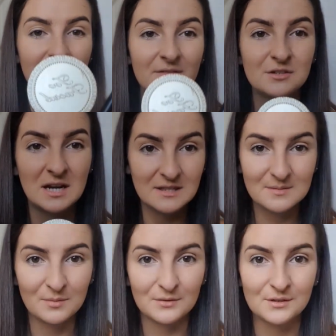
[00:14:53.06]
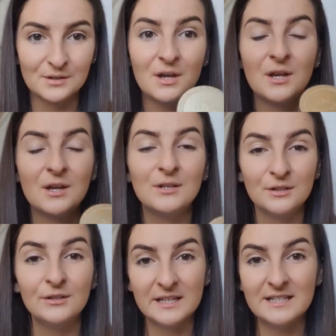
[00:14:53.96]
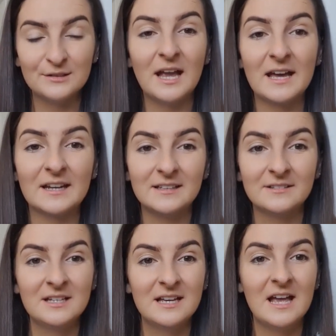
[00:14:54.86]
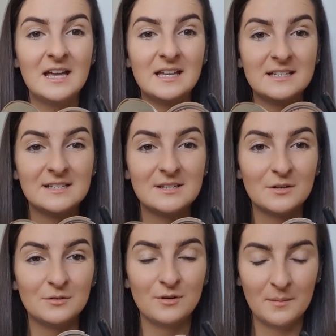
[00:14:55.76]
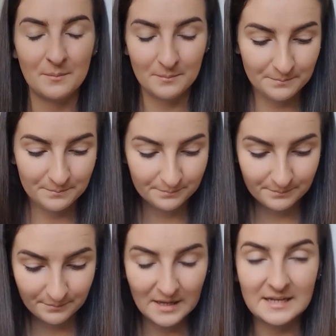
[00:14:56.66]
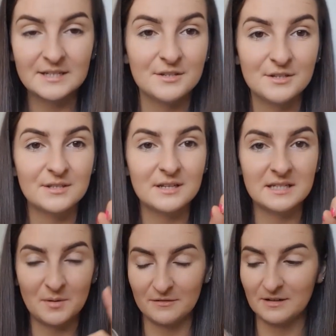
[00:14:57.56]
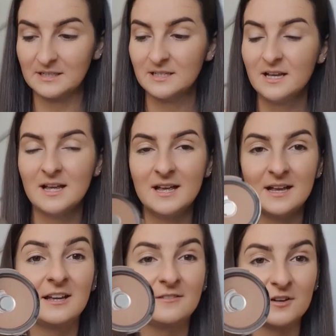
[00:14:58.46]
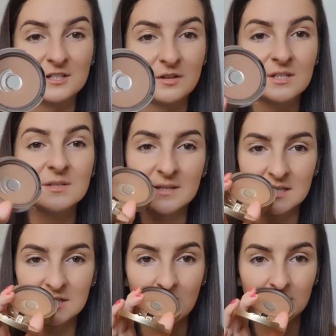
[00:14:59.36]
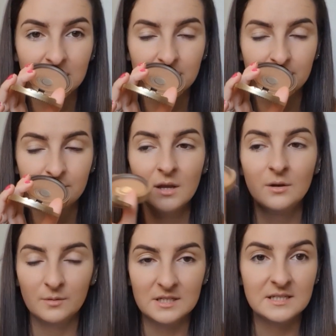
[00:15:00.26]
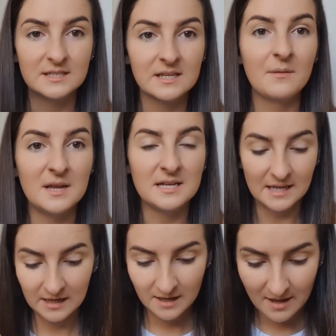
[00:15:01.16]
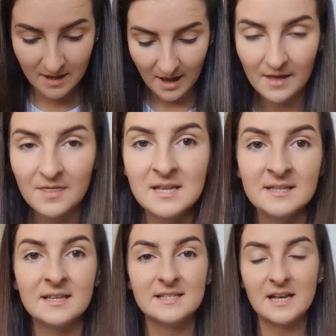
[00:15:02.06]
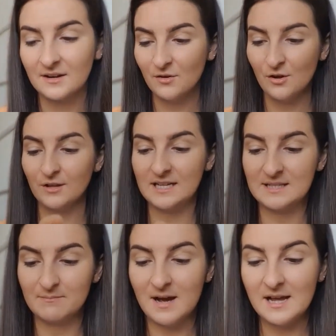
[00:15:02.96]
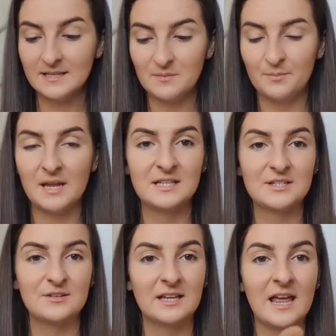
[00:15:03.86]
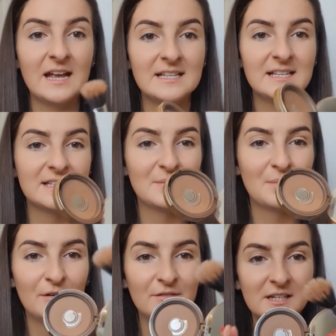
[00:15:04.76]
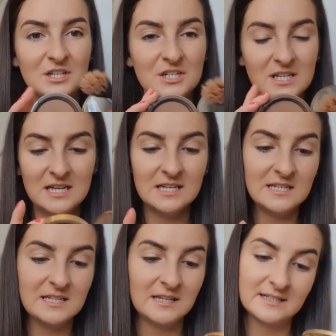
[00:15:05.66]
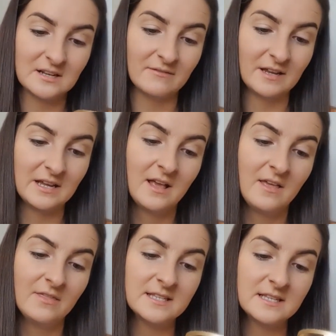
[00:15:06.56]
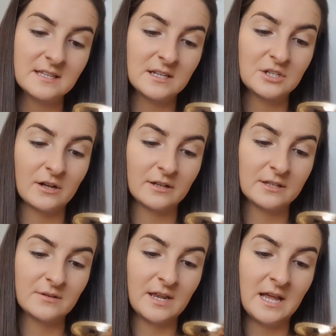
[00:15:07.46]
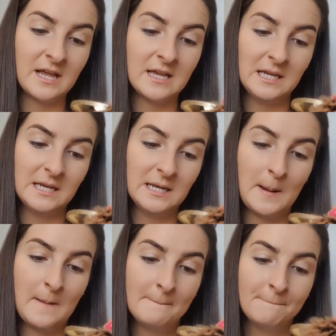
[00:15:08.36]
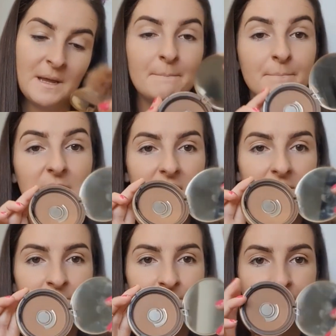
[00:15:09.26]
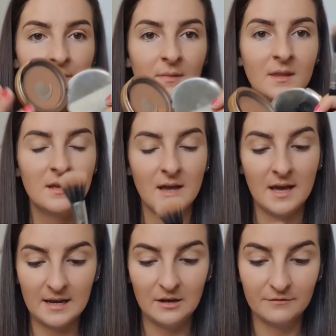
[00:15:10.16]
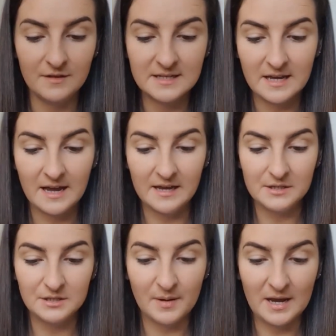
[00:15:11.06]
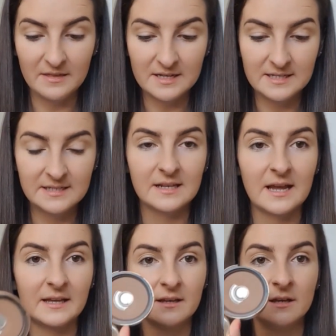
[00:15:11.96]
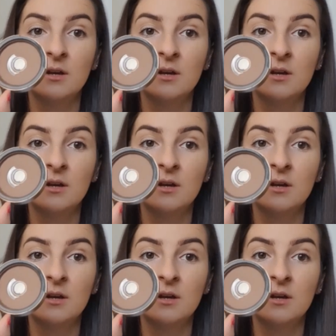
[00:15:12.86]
never tried this bronzer, you need to get it. It is so, it's perfect. It first of all smells like chocolate, which is amazing. And then second of all, it's matte, it blends really nice, it's the perfect shade, it's lovely. This is the Chocolate Soleil in medium, and I love this. I just buy this like